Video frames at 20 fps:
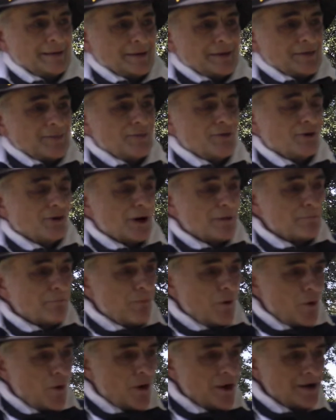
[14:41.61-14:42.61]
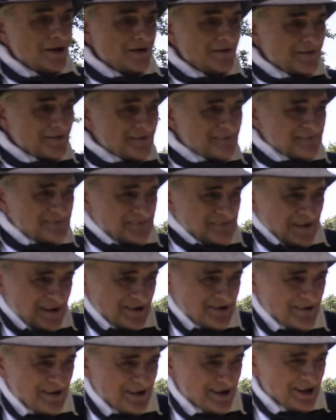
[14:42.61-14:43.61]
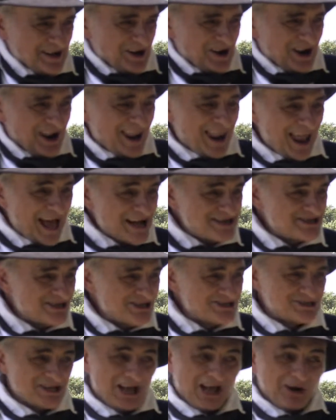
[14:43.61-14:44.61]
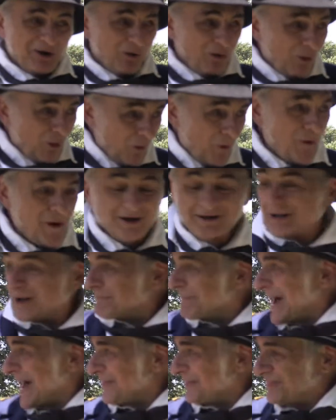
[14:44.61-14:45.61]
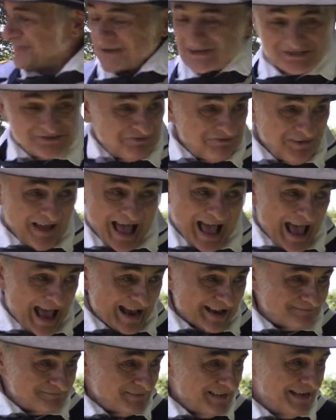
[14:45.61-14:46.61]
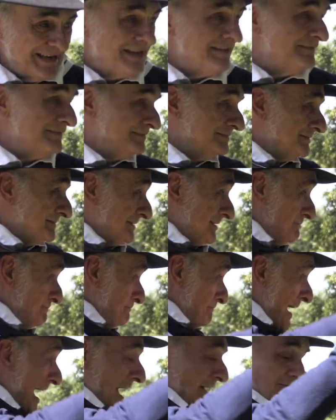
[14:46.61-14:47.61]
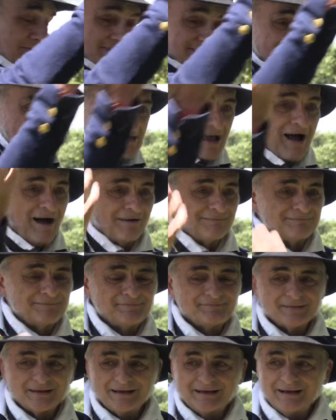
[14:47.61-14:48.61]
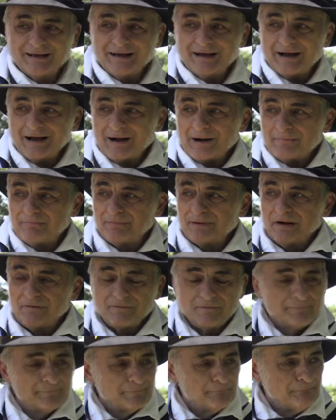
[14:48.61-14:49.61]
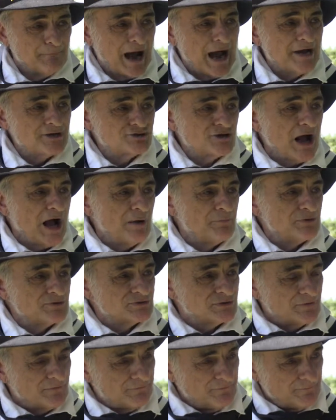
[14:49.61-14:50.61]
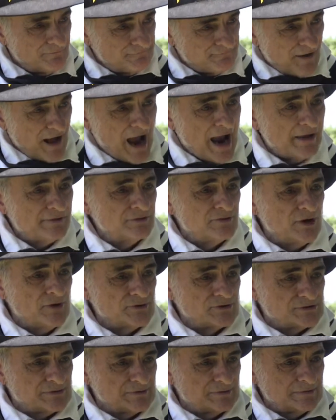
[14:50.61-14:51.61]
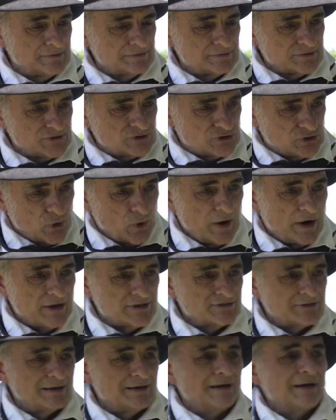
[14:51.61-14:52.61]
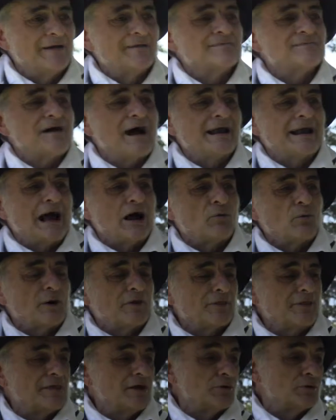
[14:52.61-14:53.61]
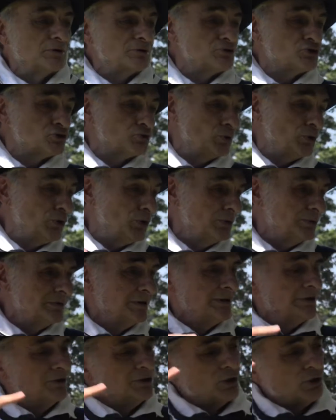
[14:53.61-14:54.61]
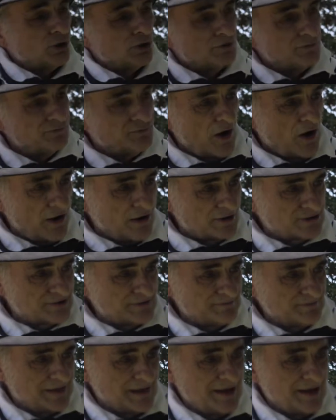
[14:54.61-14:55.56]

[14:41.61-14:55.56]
There are more legends and lore about this flag and even the battle itself. But my job is to find those stories and find out whether they were true or false.